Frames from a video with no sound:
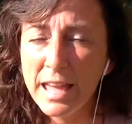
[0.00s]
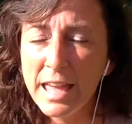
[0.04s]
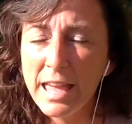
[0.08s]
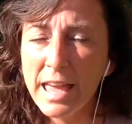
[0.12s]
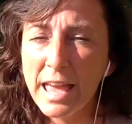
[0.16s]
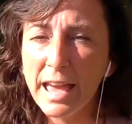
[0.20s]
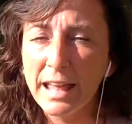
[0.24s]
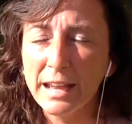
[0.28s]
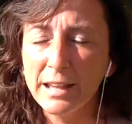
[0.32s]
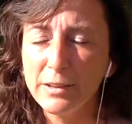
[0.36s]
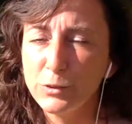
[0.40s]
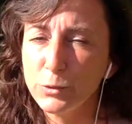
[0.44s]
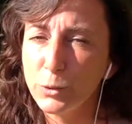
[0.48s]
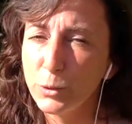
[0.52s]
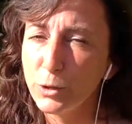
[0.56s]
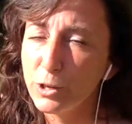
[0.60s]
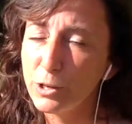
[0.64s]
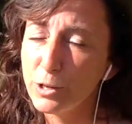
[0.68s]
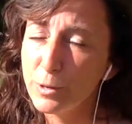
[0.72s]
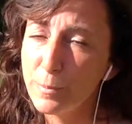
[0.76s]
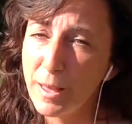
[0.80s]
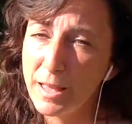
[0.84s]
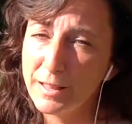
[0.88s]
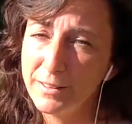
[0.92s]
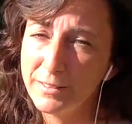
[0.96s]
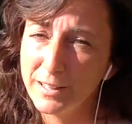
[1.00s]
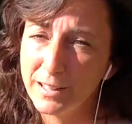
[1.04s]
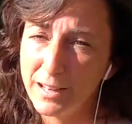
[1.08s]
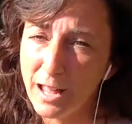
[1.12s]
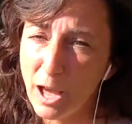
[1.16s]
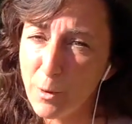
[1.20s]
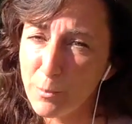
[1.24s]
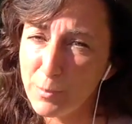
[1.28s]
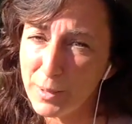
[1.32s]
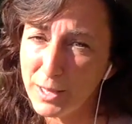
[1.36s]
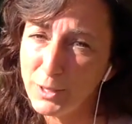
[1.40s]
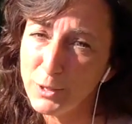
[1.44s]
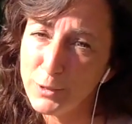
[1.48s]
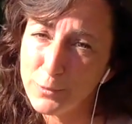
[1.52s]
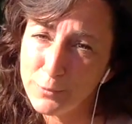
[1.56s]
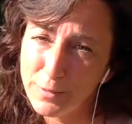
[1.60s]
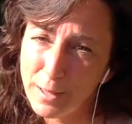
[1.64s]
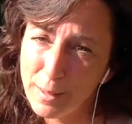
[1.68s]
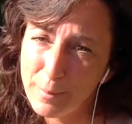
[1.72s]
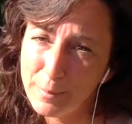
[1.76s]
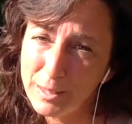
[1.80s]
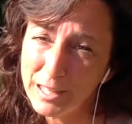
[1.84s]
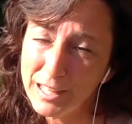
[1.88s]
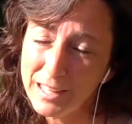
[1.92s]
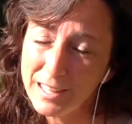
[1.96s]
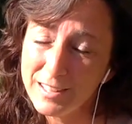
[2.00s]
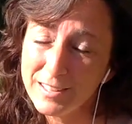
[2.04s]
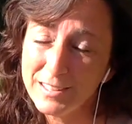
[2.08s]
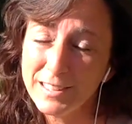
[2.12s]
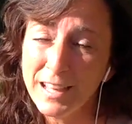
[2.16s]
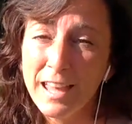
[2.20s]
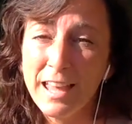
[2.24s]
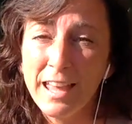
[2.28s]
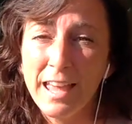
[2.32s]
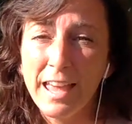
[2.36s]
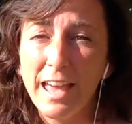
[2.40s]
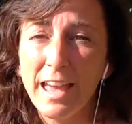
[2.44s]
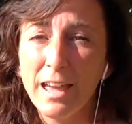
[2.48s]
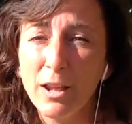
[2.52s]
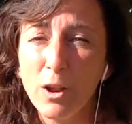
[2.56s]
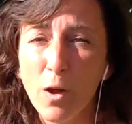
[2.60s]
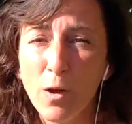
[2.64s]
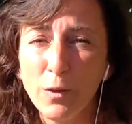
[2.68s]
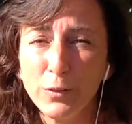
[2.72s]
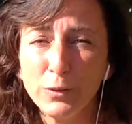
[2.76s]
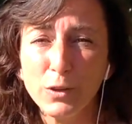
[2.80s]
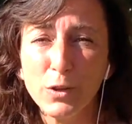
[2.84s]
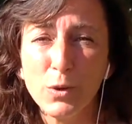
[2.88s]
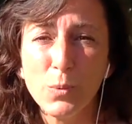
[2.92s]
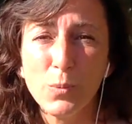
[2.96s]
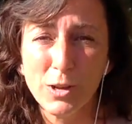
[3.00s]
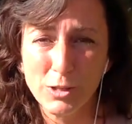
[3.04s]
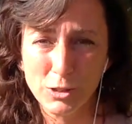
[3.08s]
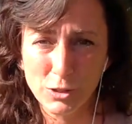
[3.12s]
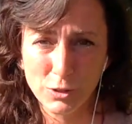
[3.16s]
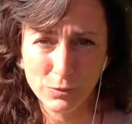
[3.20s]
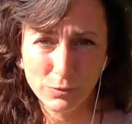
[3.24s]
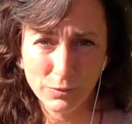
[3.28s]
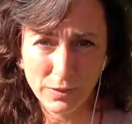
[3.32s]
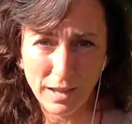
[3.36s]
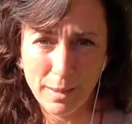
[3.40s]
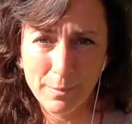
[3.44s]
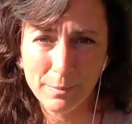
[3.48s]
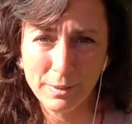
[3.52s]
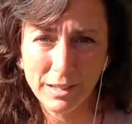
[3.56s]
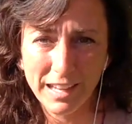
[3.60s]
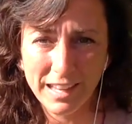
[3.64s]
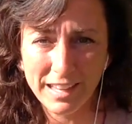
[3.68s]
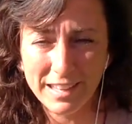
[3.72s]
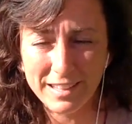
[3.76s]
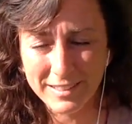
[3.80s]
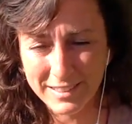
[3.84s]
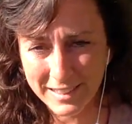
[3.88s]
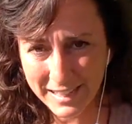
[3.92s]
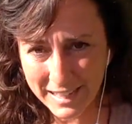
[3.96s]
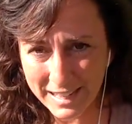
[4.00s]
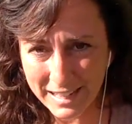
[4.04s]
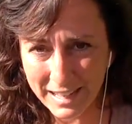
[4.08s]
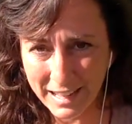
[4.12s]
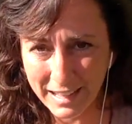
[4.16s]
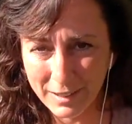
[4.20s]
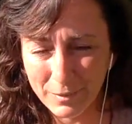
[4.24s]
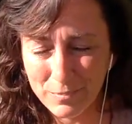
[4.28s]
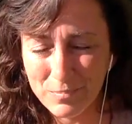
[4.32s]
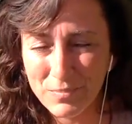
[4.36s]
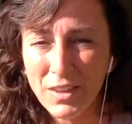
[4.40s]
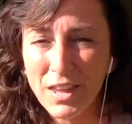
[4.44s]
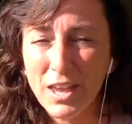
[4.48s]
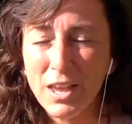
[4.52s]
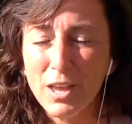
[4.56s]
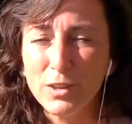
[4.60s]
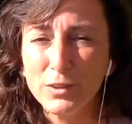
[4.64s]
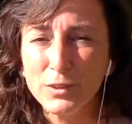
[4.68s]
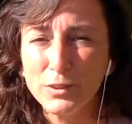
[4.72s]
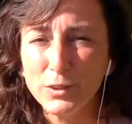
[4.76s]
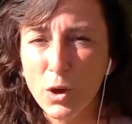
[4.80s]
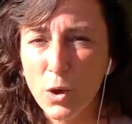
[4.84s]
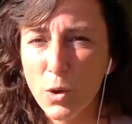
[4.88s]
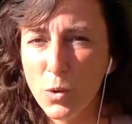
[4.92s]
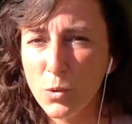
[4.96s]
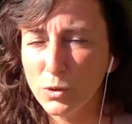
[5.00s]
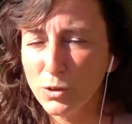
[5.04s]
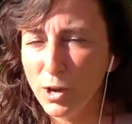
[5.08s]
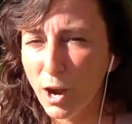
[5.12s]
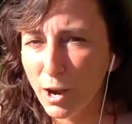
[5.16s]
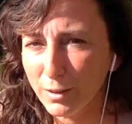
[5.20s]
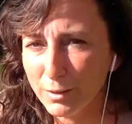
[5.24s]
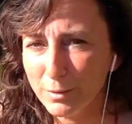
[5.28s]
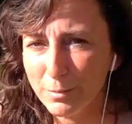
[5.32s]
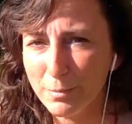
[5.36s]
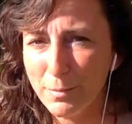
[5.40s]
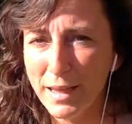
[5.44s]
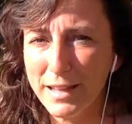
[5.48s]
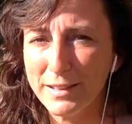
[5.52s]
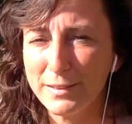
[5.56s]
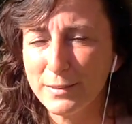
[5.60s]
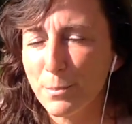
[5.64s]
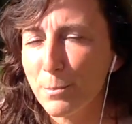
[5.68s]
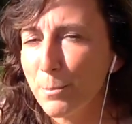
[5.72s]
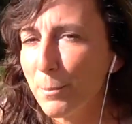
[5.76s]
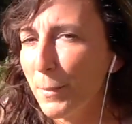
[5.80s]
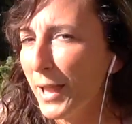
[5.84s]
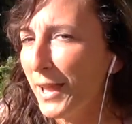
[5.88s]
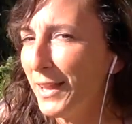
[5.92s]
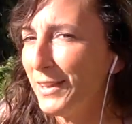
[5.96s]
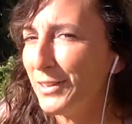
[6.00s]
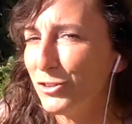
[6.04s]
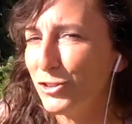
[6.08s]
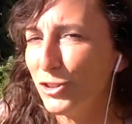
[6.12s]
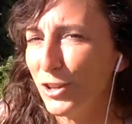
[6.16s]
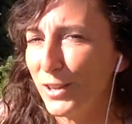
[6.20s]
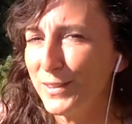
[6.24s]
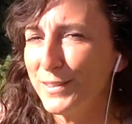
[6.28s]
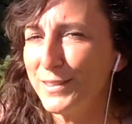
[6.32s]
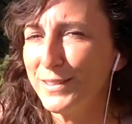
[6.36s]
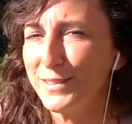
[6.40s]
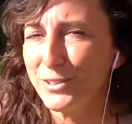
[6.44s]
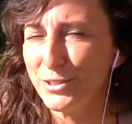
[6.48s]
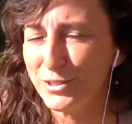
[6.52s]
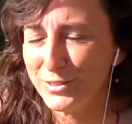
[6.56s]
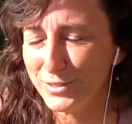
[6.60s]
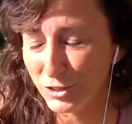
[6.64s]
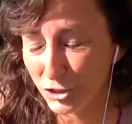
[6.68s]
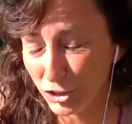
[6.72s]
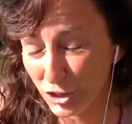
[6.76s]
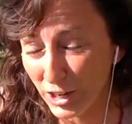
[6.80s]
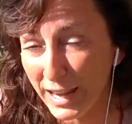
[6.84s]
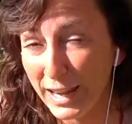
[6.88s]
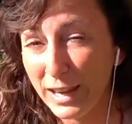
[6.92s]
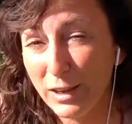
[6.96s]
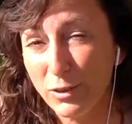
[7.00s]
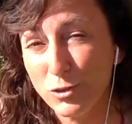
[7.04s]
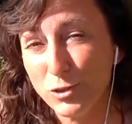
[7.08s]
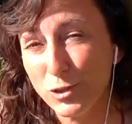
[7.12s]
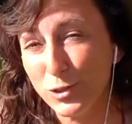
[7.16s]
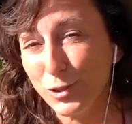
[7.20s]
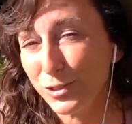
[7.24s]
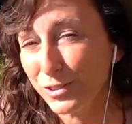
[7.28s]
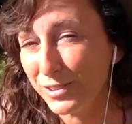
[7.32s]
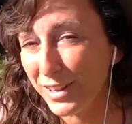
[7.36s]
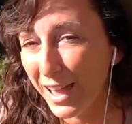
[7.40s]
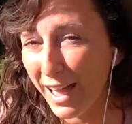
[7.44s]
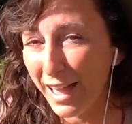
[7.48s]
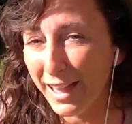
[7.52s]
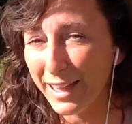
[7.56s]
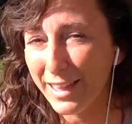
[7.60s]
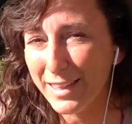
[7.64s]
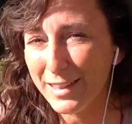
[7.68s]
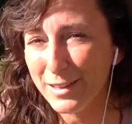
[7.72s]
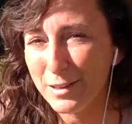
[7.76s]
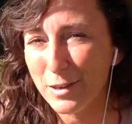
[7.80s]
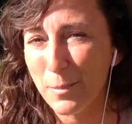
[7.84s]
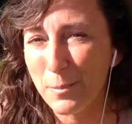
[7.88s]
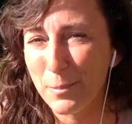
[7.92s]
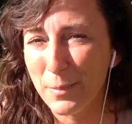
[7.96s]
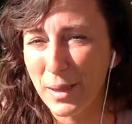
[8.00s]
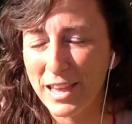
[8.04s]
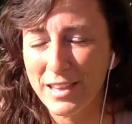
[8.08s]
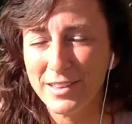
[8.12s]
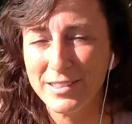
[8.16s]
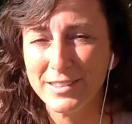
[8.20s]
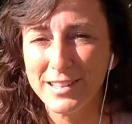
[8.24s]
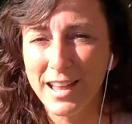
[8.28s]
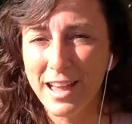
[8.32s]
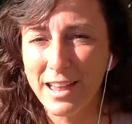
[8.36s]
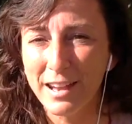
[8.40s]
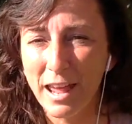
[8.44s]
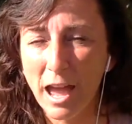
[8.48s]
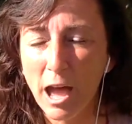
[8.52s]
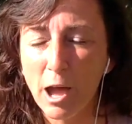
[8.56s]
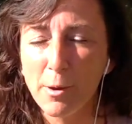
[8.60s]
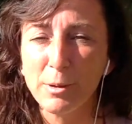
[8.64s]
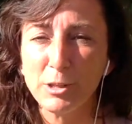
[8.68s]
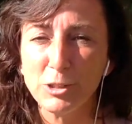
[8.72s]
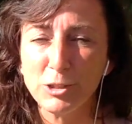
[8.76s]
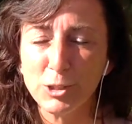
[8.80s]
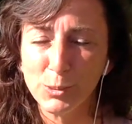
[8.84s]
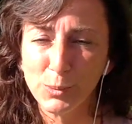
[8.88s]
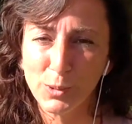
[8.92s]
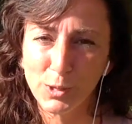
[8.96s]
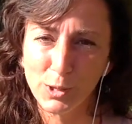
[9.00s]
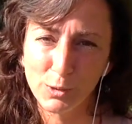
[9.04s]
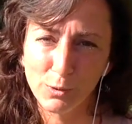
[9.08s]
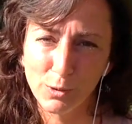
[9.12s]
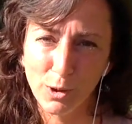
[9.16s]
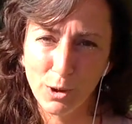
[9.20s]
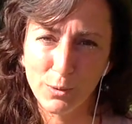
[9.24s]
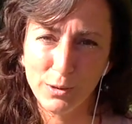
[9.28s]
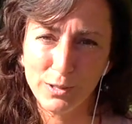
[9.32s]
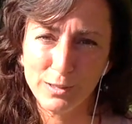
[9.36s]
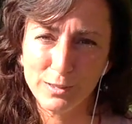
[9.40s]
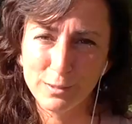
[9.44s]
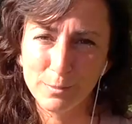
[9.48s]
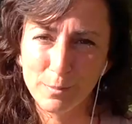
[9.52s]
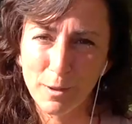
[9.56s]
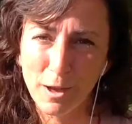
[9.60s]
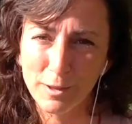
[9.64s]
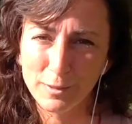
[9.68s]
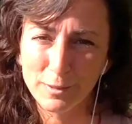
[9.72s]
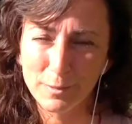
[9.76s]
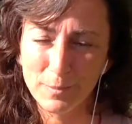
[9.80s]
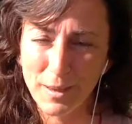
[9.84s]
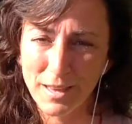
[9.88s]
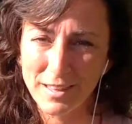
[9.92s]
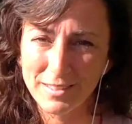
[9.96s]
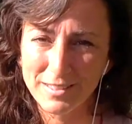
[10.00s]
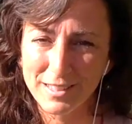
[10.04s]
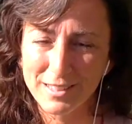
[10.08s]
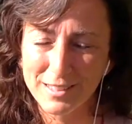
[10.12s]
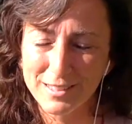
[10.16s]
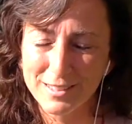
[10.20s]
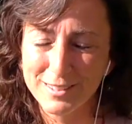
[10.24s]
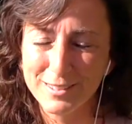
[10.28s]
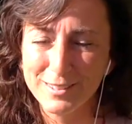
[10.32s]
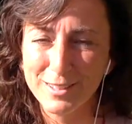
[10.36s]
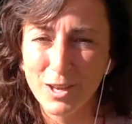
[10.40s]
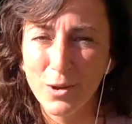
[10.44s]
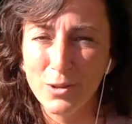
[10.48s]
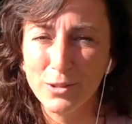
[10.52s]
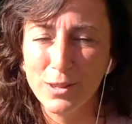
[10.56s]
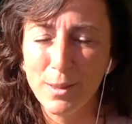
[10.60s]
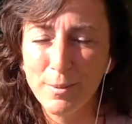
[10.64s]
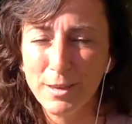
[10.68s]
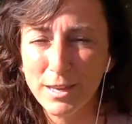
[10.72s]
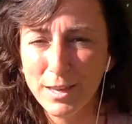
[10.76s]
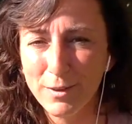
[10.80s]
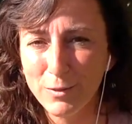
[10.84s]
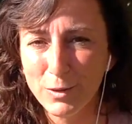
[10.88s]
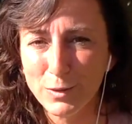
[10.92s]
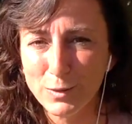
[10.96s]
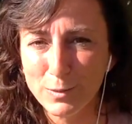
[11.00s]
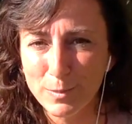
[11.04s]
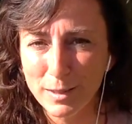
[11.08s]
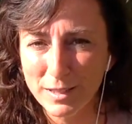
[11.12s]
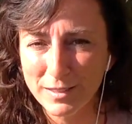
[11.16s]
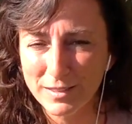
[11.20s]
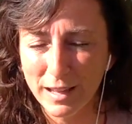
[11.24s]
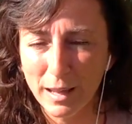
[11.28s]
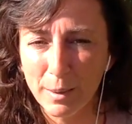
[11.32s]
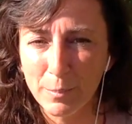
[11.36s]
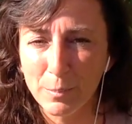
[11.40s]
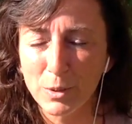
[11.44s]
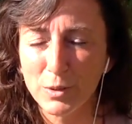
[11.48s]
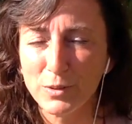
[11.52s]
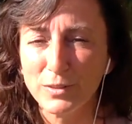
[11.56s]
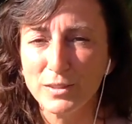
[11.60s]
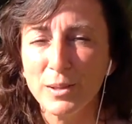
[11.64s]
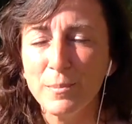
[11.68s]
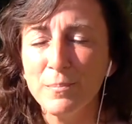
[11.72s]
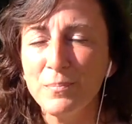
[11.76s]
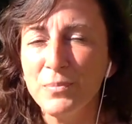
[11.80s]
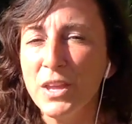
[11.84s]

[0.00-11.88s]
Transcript: And it sort of depends on how big your family is and also what your family is eating. So garden beds might just change your diet based on how much you can grow in small spaces. So let me give you some examples.